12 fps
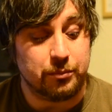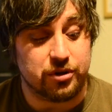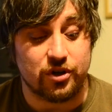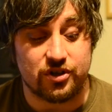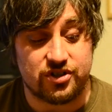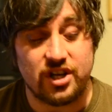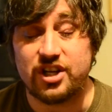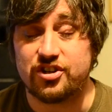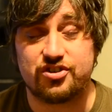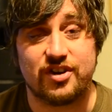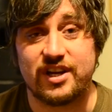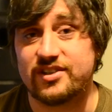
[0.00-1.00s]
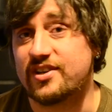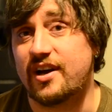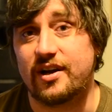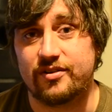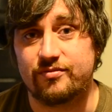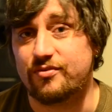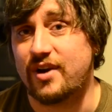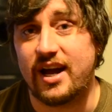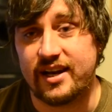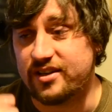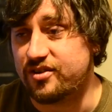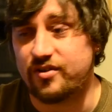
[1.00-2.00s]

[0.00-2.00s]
Plus your strings aren't red,